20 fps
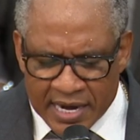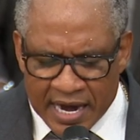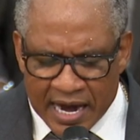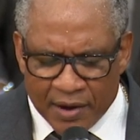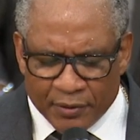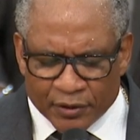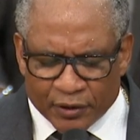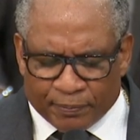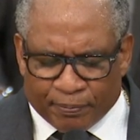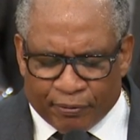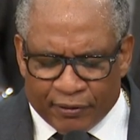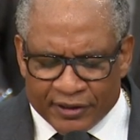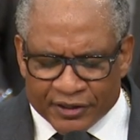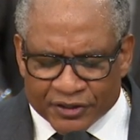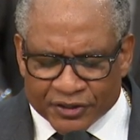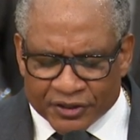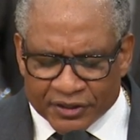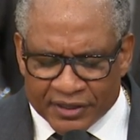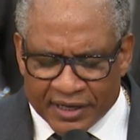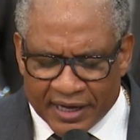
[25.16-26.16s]
I want to
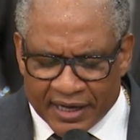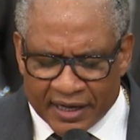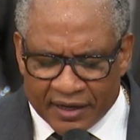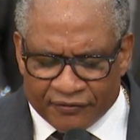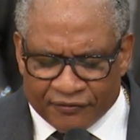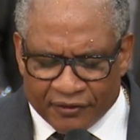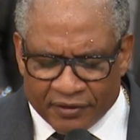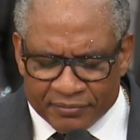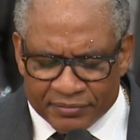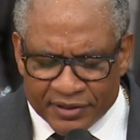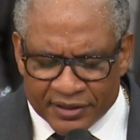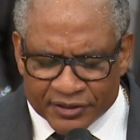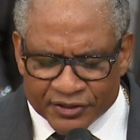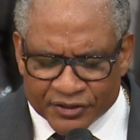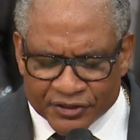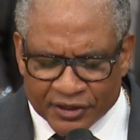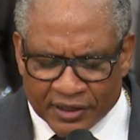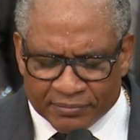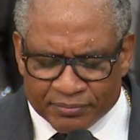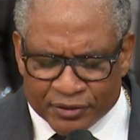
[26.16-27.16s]
preach today from this
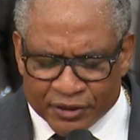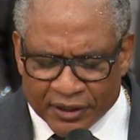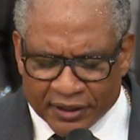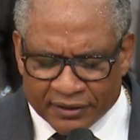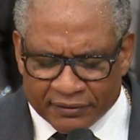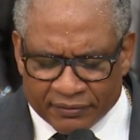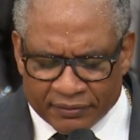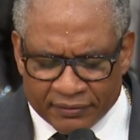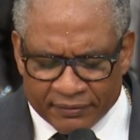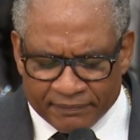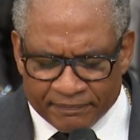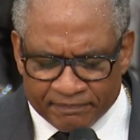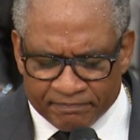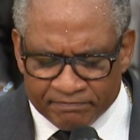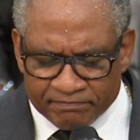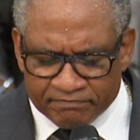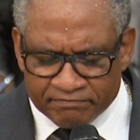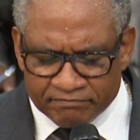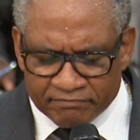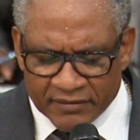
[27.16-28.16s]
subject
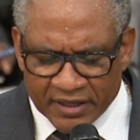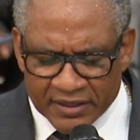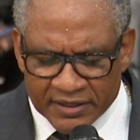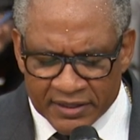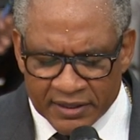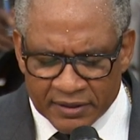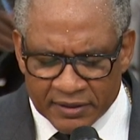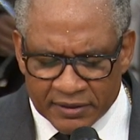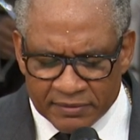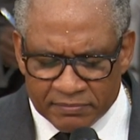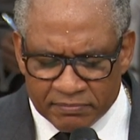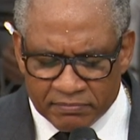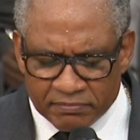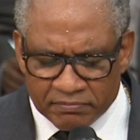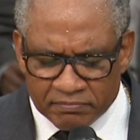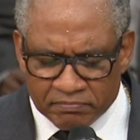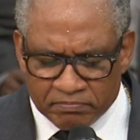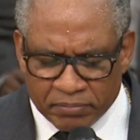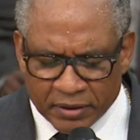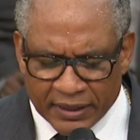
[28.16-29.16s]
the
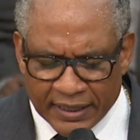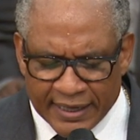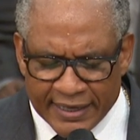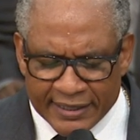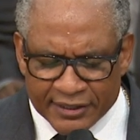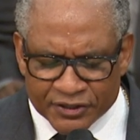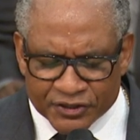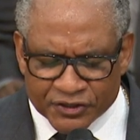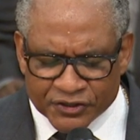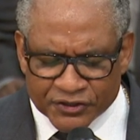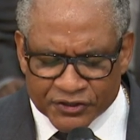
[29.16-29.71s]
place